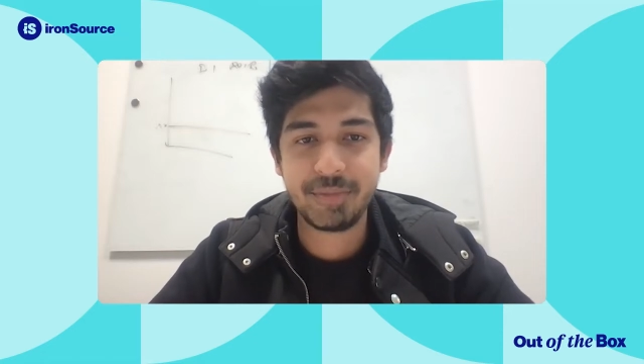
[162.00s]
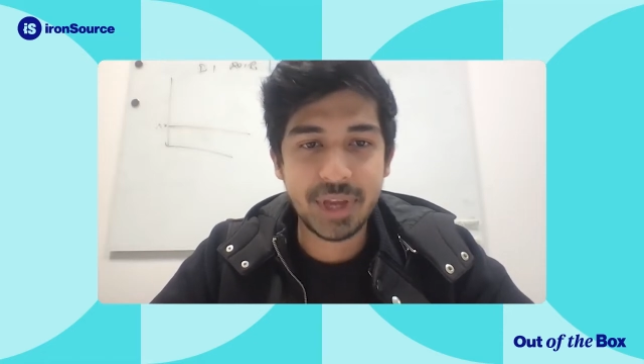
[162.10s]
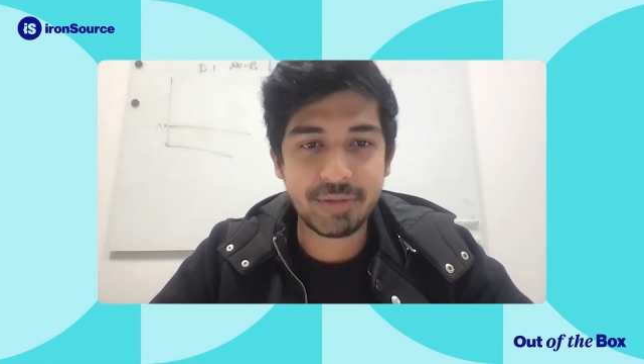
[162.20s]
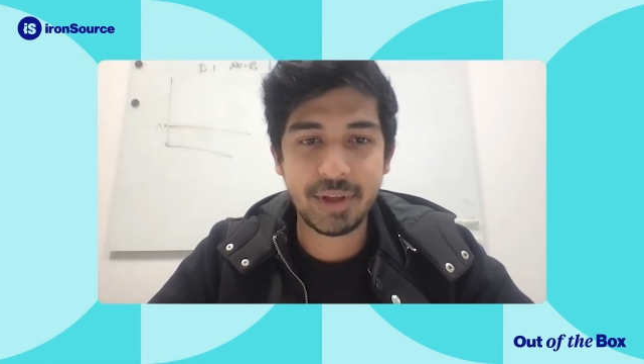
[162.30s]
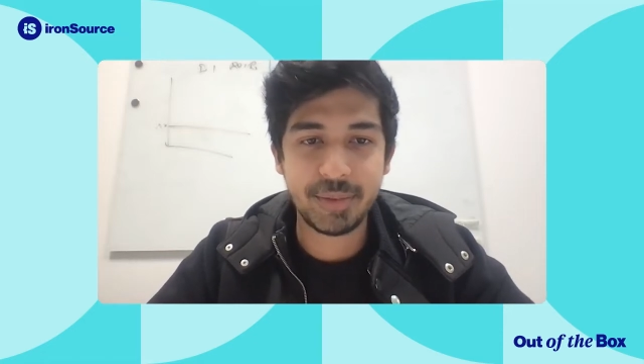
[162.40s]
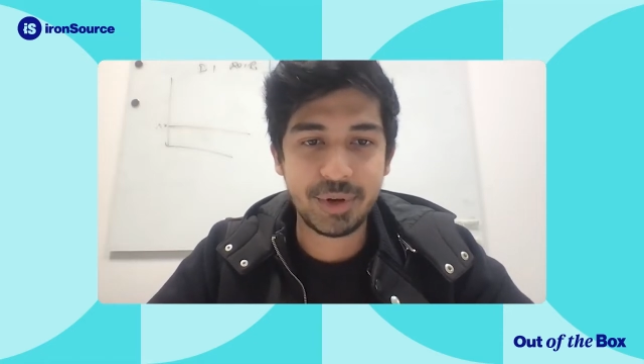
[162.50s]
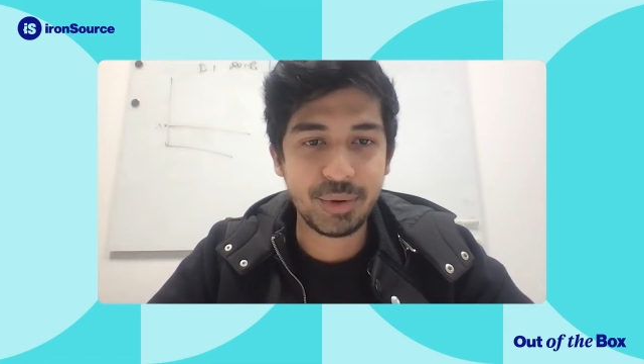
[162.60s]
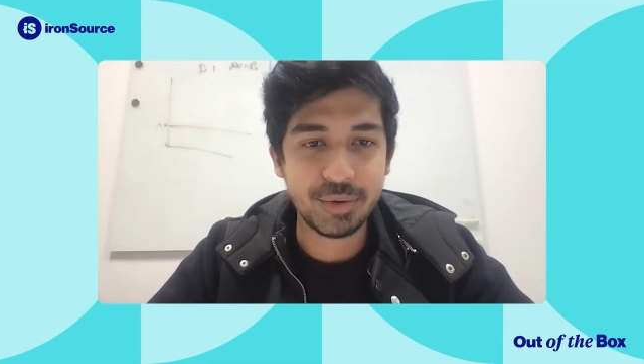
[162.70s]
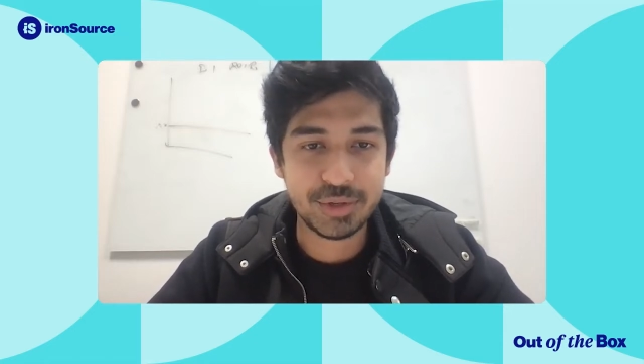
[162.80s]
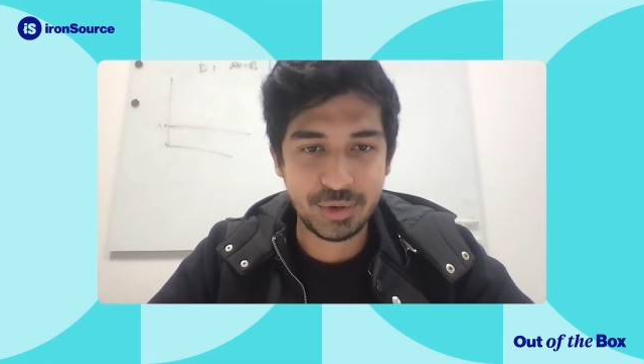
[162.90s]
give them the
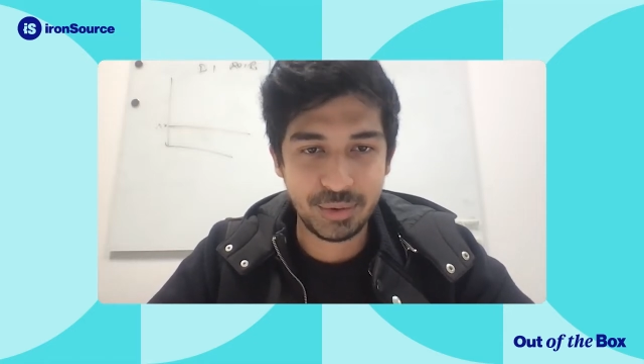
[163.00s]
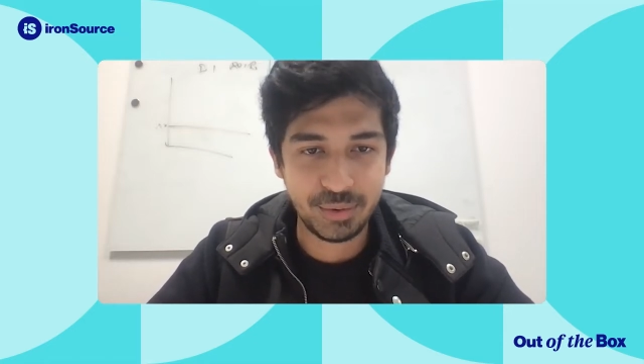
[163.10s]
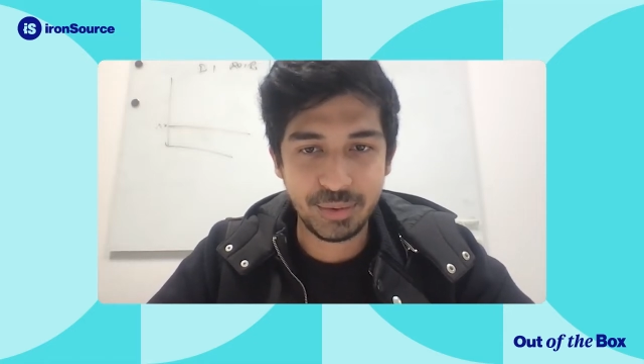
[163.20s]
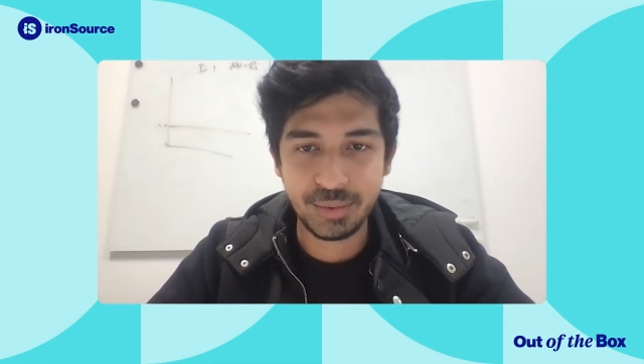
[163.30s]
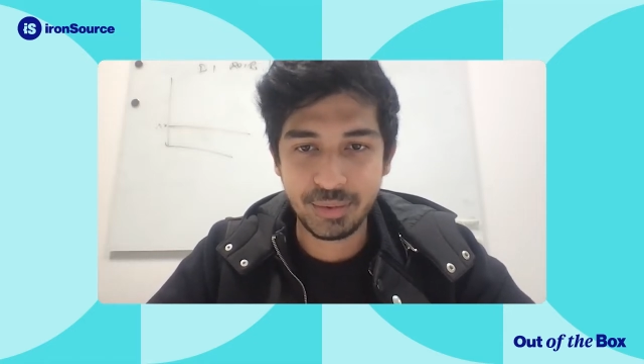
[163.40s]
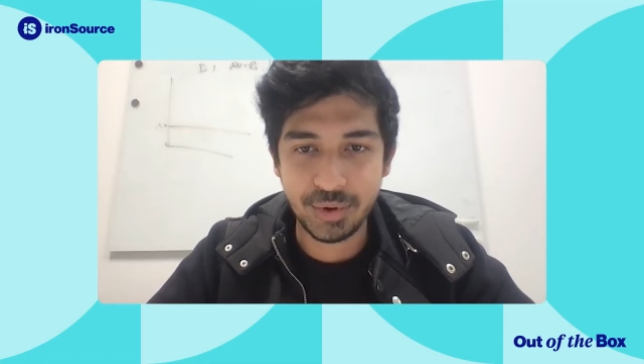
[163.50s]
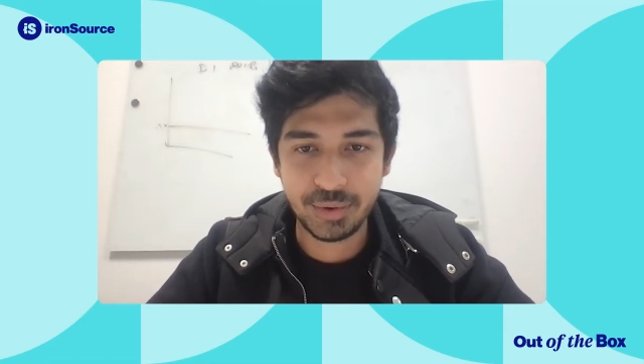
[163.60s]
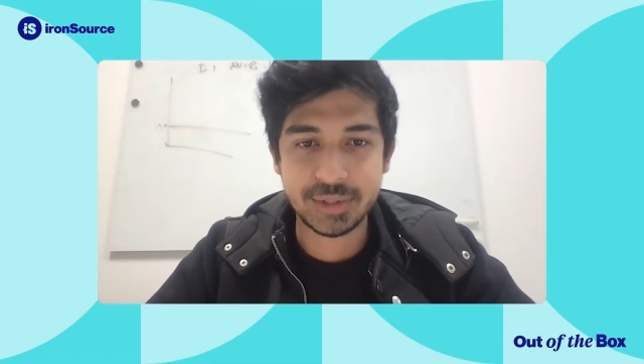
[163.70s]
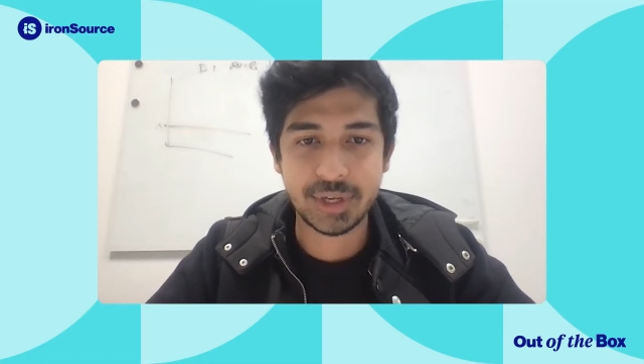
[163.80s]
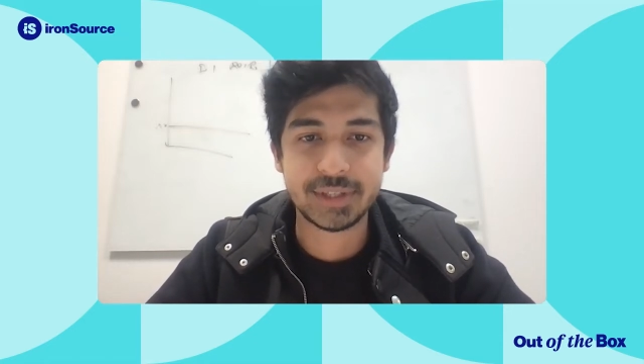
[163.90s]
tools to
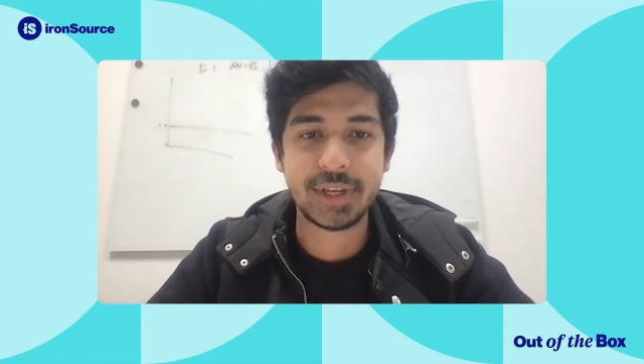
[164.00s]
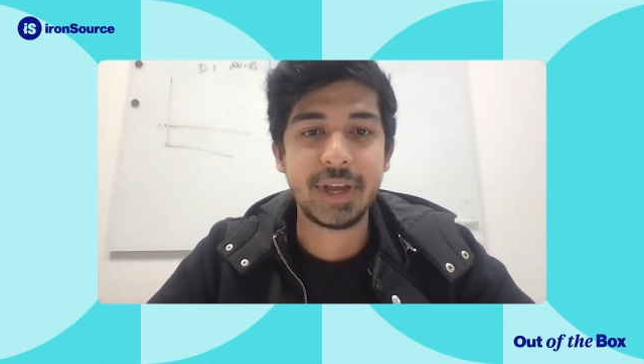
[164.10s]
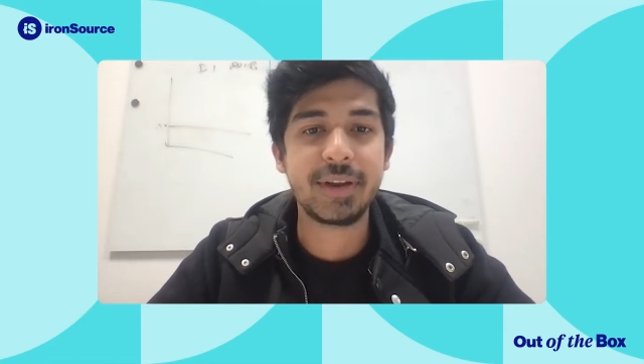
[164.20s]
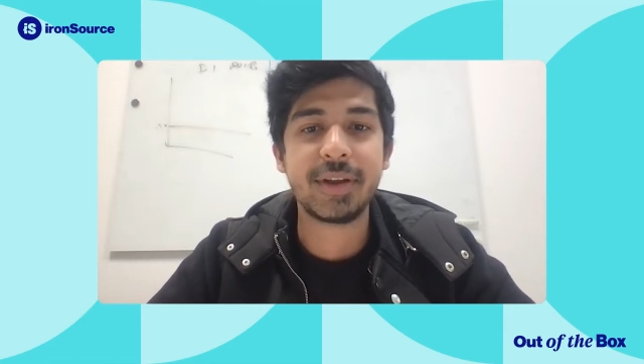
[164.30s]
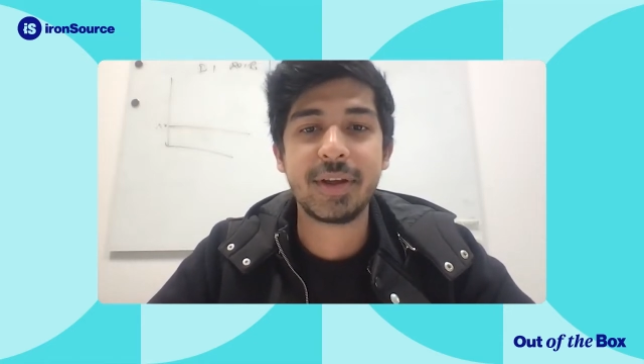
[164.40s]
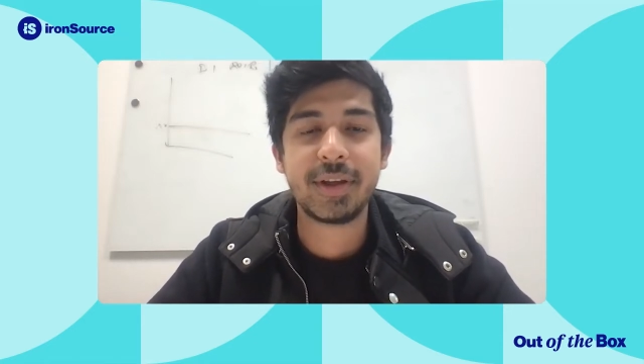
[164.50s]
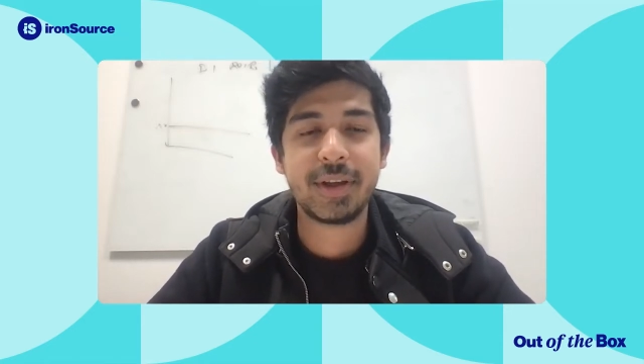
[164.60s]
succeed,